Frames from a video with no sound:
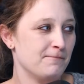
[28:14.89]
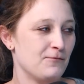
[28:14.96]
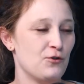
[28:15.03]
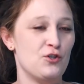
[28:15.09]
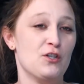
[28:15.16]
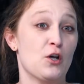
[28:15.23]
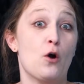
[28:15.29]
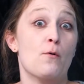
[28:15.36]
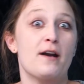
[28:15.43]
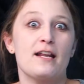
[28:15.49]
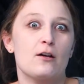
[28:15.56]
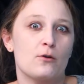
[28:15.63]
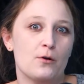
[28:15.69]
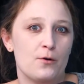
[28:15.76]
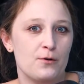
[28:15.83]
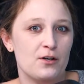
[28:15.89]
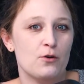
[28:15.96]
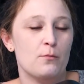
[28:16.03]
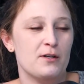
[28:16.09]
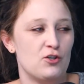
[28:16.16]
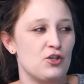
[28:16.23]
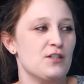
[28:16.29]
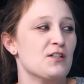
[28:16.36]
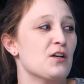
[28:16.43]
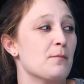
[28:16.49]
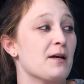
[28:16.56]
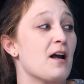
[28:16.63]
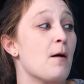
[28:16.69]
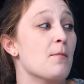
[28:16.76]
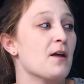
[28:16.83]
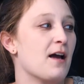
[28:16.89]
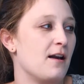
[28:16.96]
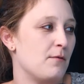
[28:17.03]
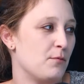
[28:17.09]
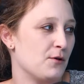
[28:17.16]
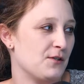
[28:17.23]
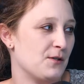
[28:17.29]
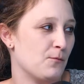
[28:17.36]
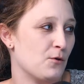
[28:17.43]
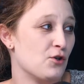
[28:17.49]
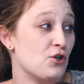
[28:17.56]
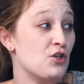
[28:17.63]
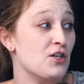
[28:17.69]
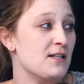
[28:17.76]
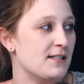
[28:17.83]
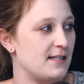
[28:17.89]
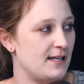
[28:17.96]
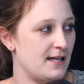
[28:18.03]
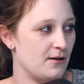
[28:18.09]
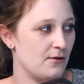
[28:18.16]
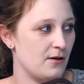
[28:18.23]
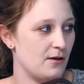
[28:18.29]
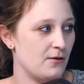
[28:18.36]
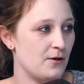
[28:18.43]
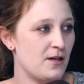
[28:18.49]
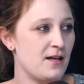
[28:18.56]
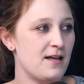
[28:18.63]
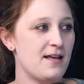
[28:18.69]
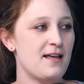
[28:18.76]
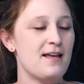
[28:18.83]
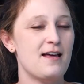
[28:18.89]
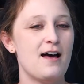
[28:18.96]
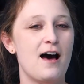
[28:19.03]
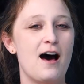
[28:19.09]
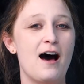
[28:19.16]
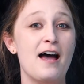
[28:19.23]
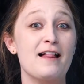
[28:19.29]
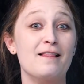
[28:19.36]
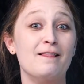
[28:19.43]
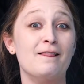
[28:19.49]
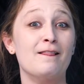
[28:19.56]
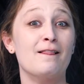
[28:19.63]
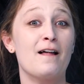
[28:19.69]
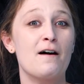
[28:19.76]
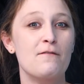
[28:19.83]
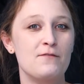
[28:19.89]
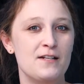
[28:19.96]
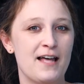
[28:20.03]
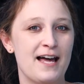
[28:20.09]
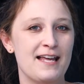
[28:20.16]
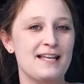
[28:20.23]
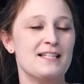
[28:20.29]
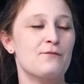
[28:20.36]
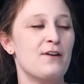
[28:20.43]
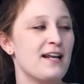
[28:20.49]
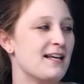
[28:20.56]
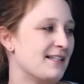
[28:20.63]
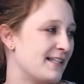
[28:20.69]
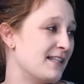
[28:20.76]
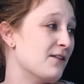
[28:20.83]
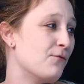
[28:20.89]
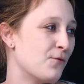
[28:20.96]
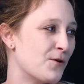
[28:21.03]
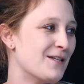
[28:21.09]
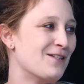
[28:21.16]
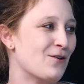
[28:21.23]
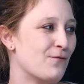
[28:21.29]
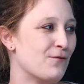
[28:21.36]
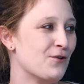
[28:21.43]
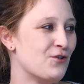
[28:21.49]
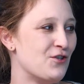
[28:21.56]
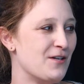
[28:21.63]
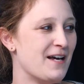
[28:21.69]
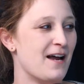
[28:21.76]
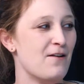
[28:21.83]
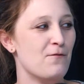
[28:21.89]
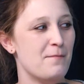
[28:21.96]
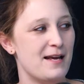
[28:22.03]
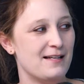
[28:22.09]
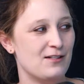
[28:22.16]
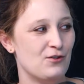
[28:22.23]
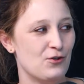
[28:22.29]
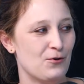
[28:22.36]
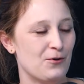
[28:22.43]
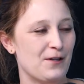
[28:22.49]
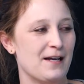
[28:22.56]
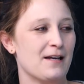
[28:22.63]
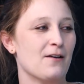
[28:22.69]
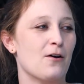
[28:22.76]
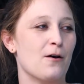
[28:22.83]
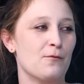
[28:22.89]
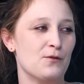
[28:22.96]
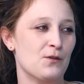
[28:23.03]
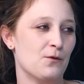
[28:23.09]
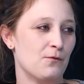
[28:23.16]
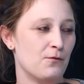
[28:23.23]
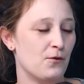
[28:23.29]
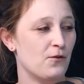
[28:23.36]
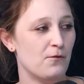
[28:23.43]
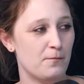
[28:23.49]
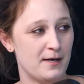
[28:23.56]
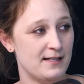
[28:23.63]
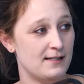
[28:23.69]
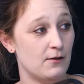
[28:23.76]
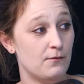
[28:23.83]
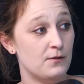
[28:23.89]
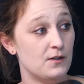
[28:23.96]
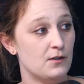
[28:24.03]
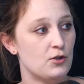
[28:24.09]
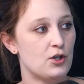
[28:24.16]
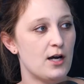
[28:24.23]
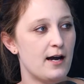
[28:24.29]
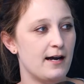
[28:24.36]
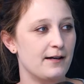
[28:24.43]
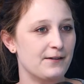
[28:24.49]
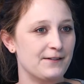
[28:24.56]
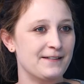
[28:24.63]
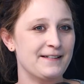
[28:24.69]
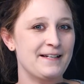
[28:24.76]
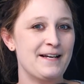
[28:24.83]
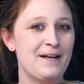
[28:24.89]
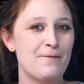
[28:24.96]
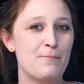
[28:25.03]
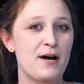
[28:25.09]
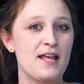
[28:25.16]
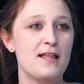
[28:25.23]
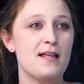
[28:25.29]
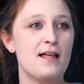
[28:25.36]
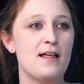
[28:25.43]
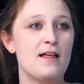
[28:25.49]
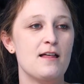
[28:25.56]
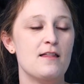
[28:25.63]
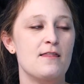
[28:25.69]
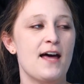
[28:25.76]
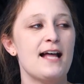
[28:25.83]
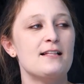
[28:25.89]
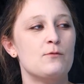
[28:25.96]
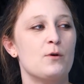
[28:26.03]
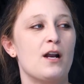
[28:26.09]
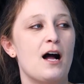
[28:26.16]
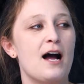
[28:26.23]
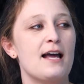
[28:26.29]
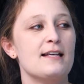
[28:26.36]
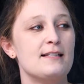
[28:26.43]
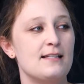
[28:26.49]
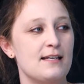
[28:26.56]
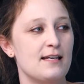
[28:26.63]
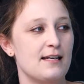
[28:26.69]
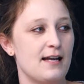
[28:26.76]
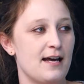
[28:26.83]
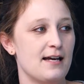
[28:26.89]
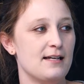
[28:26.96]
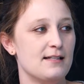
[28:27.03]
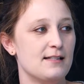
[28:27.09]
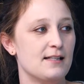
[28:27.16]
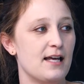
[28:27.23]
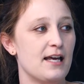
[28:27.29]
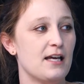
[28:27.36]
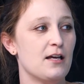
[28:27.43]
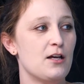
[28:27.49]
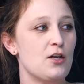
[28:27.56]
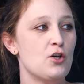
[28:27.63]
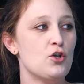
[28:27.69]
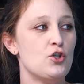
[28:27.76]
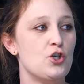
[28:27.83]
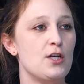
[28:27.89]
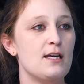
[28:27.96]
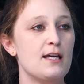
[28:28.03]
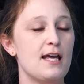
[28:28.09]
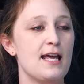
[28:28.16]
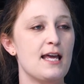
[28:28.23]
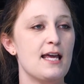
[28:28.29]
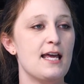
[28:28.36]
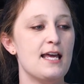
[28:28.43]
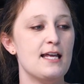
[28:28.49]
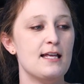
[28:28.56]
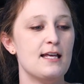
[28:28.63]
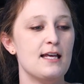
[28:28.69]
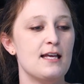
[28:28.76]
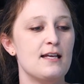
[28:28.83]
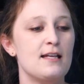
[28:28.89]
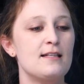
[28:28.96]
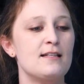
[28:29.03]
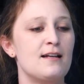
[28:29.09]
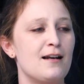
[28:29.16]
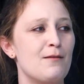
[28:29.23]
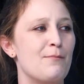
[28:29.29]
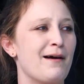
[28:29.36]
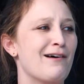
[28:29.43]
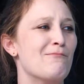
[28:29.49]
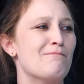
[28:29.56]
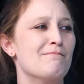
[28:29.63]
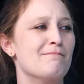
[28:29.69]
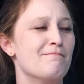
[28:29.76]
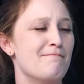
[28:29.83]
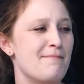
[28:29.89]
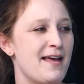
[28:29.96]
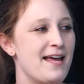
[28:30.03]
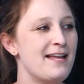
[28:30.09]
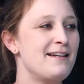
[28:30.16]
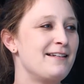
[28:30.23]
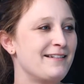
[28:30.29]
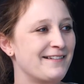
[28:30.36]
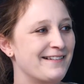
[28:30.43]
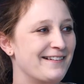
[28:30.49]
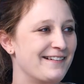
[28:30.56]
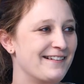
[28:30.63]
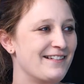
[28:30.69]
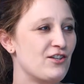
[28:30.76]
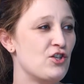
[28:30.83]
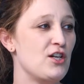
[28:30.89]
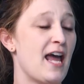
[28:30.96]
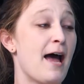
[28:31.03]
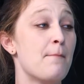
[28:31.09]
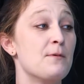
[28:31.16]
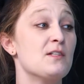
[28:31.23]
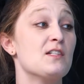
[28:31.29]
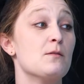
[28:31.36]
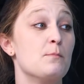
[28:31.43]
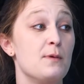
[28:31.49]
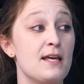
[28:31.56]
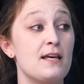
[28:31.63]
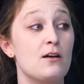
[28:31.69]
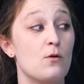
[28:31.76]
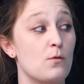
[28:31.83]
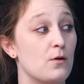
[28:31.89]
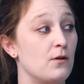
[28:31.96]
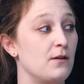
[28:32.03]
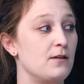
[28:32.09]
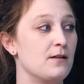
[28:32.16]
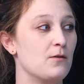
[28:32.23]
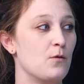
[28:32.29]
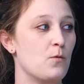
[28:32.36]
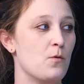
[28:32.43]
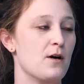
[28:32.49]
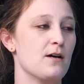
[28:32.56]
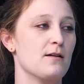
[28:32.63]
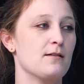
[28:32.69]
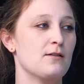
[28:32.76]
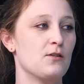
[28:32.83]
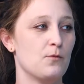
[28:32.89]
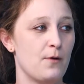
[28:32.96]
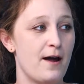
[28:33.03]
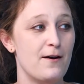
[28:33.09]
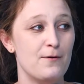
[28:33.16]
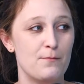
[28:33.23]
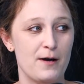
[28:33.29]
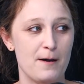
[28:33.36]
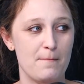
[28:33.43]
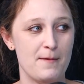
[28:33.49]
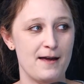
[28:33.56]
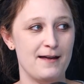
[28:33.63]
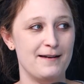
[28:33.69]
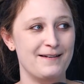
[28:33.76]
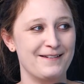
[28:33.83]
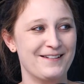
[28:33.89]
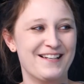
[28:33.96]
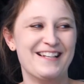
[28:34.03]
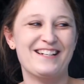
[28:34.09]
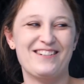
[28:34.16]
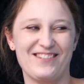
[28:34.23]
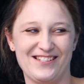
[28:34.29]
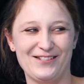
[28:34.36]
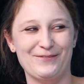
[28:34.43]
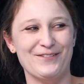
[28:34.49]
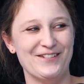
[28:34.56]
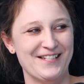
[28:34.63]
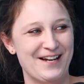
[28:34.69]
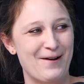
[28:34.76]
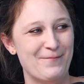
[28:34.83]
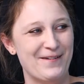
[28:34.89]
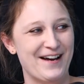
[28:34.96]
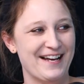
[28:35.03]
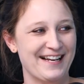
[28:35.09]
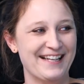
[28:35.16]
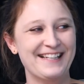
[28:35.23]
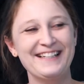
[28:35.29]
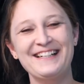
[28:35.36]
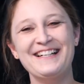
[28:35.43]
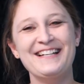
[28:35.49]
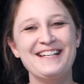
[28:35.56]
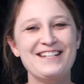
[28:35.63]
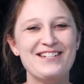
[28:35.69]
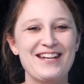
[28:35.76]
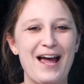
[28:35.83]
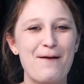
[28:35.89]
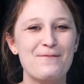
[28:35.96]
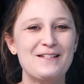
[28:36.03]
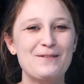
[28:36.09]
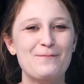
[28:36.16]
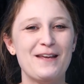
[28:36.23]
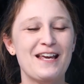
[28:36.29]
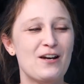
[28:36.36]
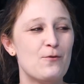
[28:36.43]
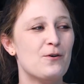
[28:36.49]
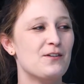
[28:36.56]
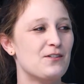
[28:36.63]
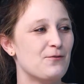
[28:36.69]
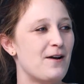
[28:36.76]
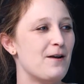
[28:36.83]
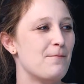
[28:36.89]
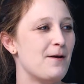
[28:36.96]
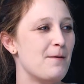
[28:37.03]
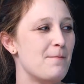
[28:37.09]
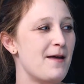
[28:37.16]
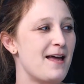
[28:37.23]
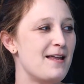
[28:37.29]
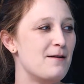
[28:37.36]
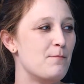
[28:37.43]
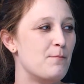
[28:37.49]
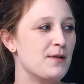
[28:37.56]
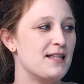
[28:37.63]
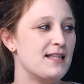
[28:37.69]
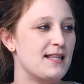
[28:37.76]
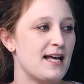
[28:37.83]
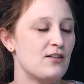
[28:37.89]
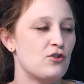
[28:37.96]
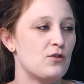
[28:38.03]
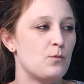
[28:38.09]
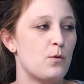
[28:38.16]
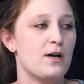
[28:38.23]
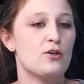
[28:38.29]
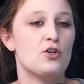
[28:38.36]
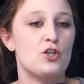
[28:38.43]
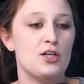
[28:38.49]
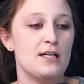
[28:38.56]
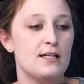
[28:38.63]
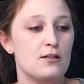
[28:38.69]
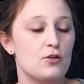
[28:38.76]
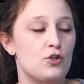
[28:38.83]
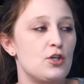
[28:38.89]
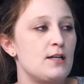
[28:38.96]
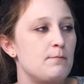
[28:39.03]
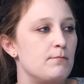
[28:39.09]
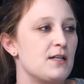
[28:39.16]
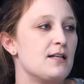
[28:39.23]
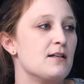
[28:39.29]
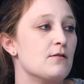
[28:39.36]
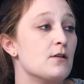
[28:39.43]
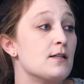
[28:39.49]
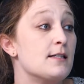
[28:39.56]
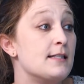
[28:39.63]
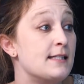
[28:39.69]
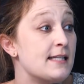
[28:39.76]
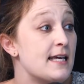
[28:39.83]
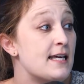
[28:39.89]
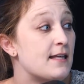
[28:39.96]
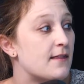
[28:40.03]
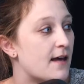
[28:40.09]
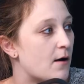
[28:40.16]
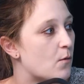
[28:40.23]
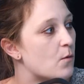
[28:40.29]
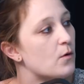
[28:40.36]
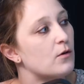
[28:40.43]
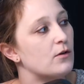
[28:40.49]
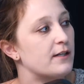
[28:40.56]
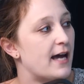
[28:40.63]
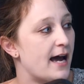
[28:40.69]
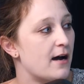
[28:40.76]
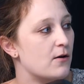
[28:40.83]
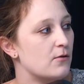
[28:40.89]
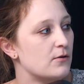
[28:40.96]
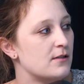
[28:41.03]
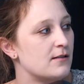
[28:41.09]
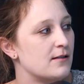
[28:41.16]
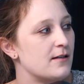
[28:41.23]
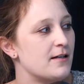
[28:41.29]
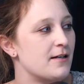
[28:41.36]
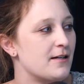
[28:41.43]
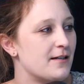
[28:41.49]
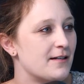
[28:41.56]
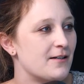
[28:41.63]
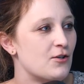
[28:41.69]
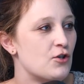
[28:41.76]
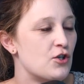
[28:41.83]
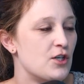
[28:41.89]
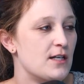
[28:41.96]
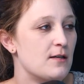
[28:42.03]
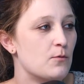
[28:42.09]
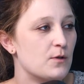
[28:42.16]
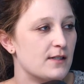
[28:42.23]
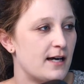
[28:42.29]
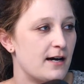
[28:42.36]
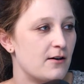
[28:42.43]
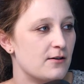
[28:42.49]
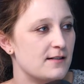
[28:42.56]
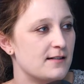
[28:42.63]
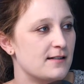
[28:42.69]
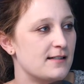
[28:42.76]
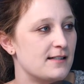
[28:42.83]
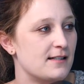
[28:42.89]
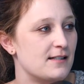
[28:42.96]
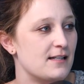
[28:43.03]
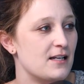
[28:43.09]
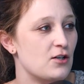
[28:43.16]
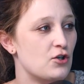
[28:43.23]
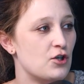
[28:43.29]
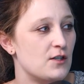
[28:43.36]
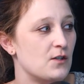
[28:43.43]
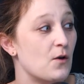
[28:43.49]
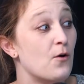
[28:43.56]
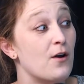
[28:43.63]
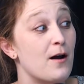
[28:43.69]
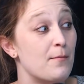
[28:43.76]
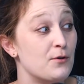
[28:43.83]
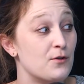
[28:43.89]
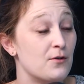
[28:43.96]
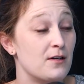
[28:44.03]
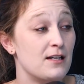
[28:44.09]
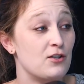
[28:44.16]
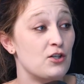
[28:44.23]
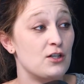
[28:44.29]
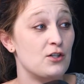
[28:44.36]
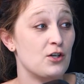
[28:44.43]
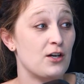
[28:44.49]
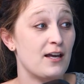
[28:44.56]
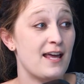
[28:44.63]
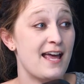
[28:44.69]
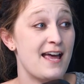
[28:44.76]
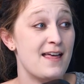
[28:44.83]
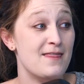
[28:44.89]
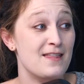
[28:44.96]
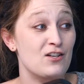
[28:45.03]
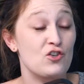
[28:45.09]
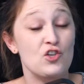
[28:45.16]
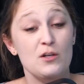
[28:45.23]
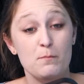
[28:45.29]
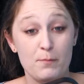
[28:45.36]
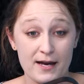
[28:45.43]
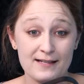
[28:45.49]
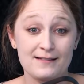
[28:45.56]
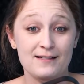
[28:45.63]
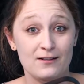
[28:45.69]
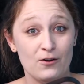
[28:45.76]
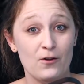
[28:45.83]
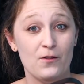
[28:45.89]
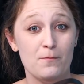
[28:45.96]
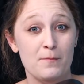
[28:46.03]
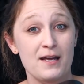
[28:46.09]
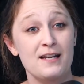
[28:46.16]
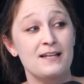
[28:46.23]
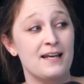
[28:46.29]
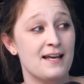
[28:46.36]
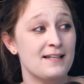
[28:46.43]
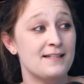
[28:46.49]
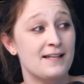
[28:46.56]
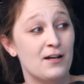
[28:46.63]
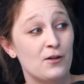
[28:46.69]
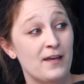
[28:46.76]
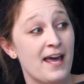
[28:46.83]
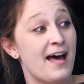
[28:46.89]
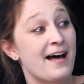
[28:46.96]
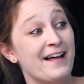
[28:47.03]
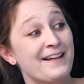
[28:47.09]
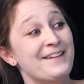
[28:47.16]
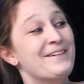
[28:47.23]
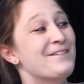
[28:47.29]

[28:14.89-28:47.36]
She's already her own hero, but she's going to become the kind of person where she's the hero. I loved that. It's funny because in the voiceover, she kind of makes a joke like, "Oh, I was so full of myself as a child." But that's what I see it as. Like, it's not about men. She happens to be in a world where surrounded by men. Christopher's not buying it. She happens to be in a world surrounded by men, but that's just where she didn't seek that world out. She was hired as an assistant. She saw an opportunity. She took it, and then she bested all the men. Yes, hell yeah.